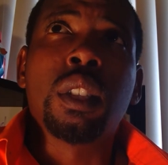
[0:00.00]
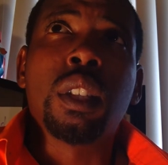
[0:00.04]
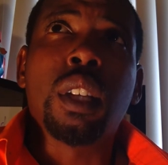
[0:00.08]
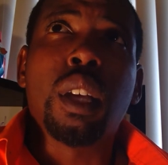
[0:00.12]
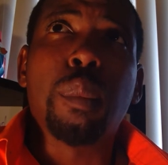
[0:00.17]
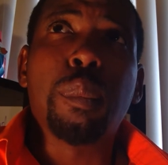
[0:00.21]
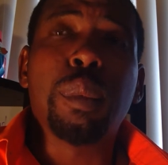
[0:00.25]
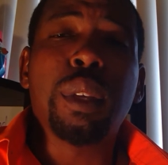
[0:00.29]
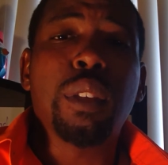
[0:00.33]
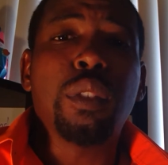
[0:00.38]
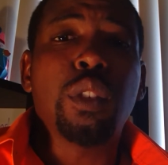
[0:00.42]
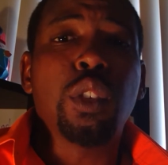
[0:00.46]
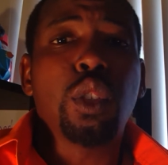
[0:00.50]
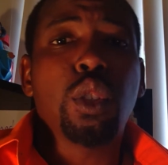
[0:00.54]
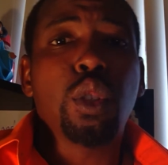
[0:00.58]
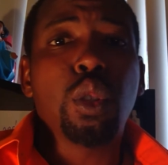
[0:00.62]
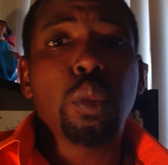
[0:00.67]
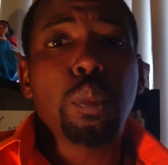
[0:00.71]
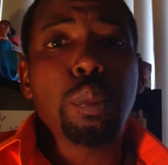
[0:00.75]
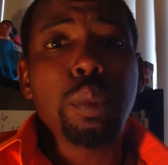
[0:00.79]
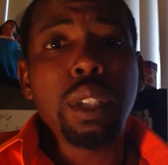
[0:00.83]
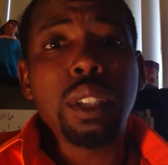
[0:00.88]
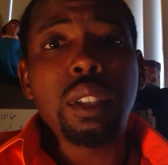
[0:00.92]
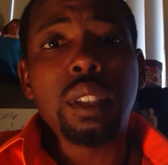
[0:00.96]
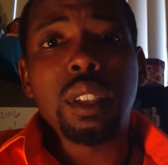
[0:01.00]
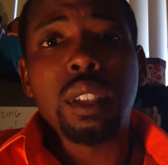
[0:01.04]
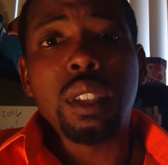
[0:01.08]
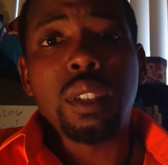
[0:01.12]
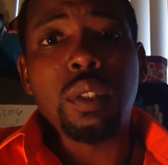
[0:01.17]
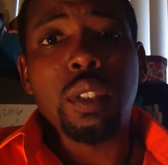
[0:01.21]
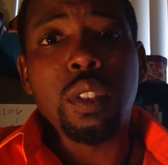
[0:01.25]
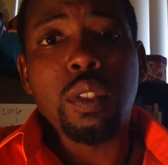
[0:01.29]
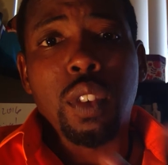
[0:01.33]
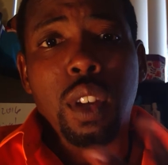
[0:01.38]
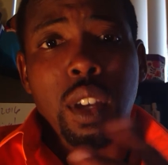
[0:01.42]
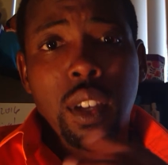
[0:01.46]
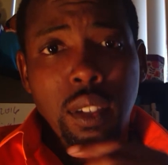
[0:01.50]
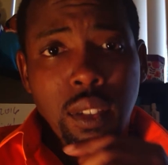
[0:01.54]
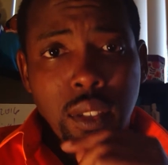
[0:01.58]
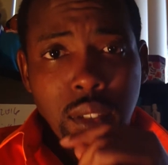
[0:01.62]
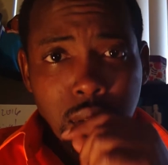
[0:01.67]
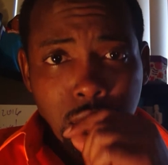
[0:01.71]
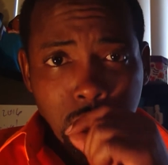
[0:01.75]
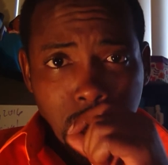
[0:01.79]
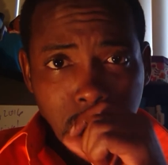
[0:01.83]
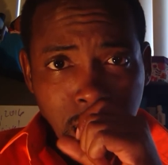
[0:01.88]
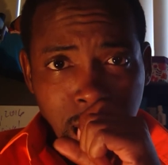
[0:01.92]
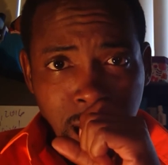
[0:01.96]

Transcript: I'm going to give you two pieces of advice.